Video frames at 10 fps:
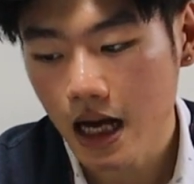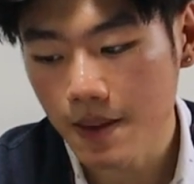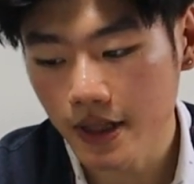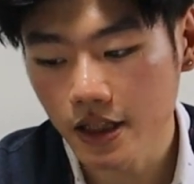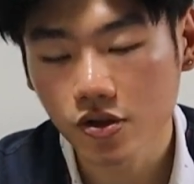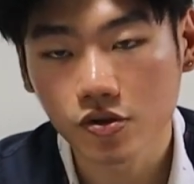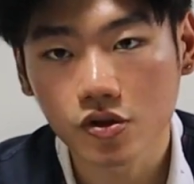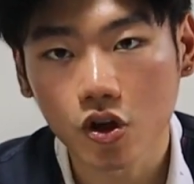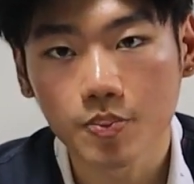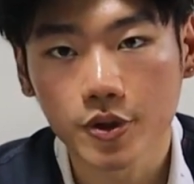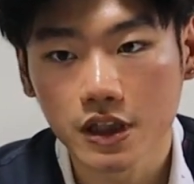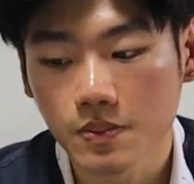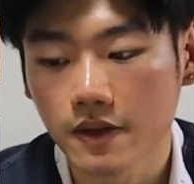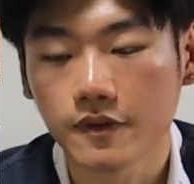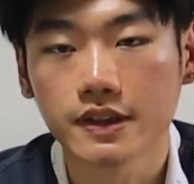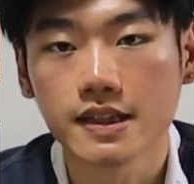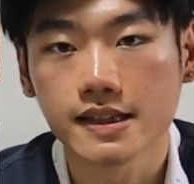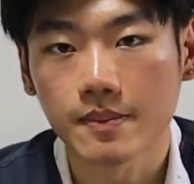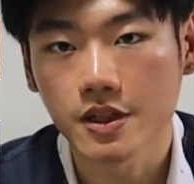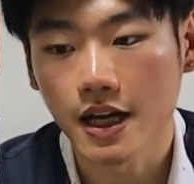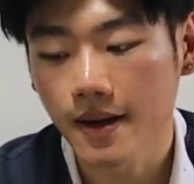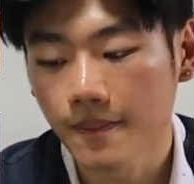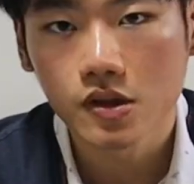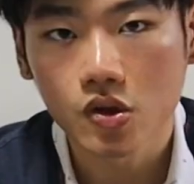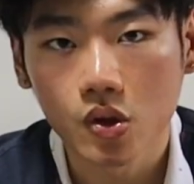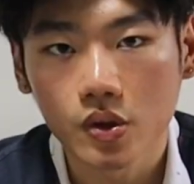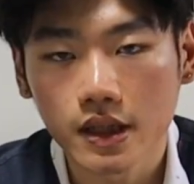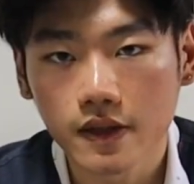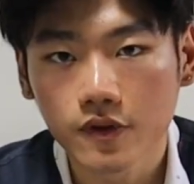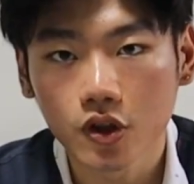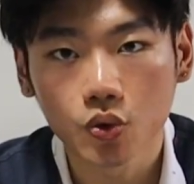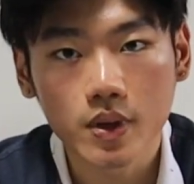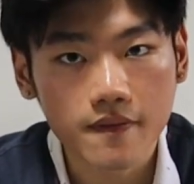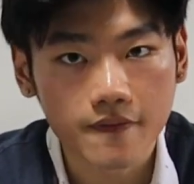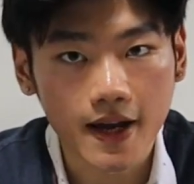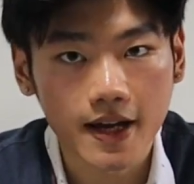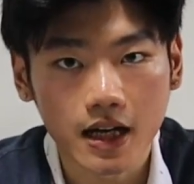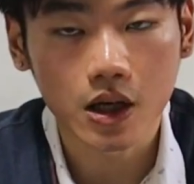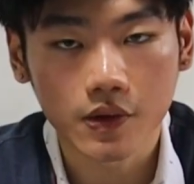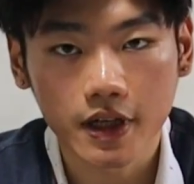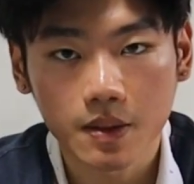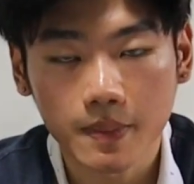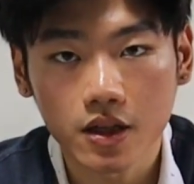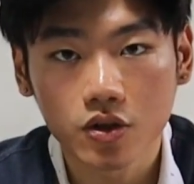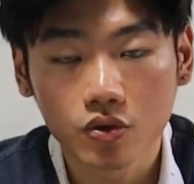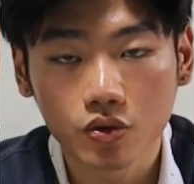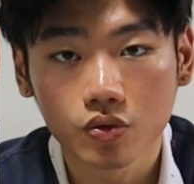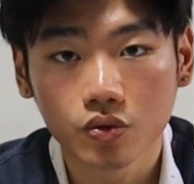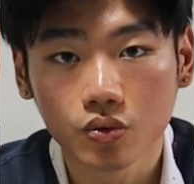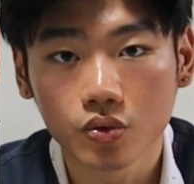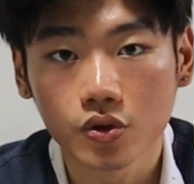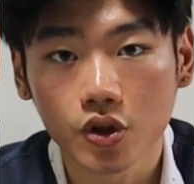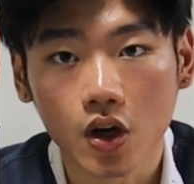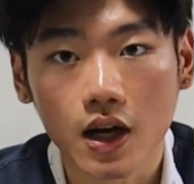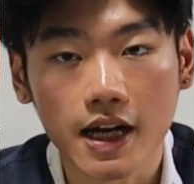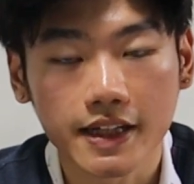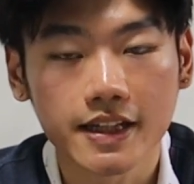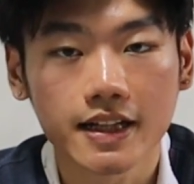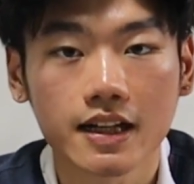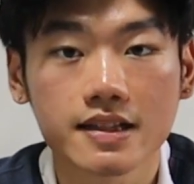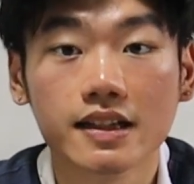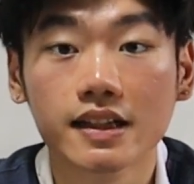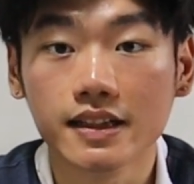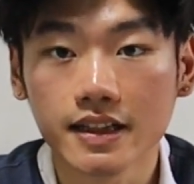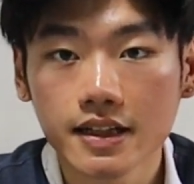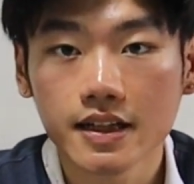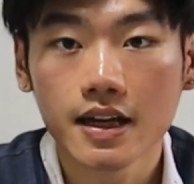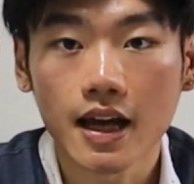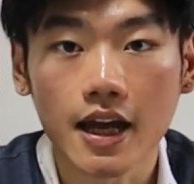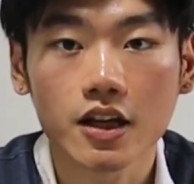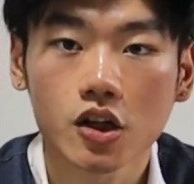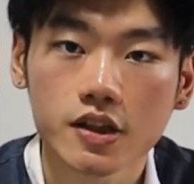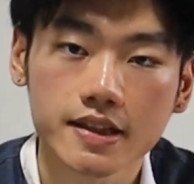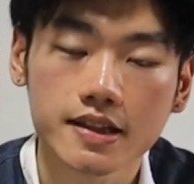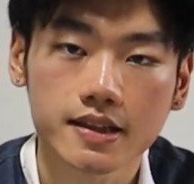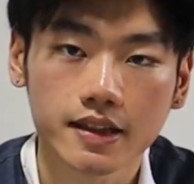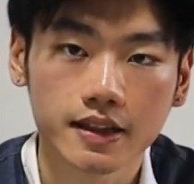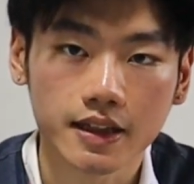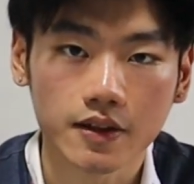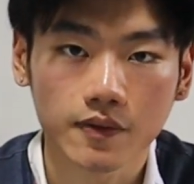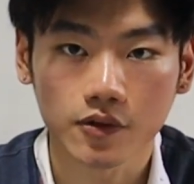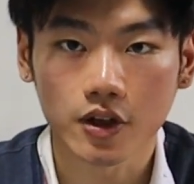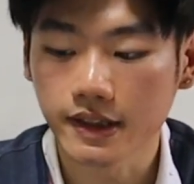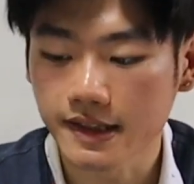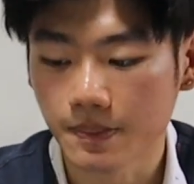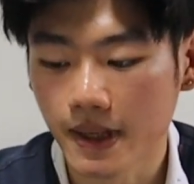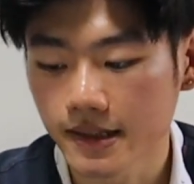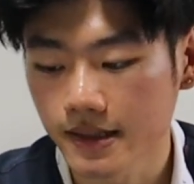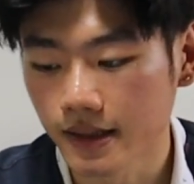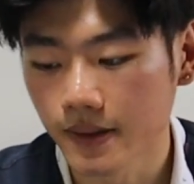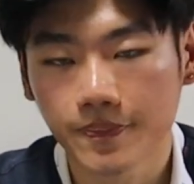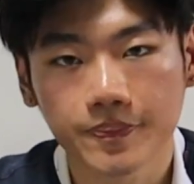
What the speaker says: I managed to score pretty well for this subject. So if you're doing vet, I would recommend you to do your Anki cards early and consistently throughout the semester.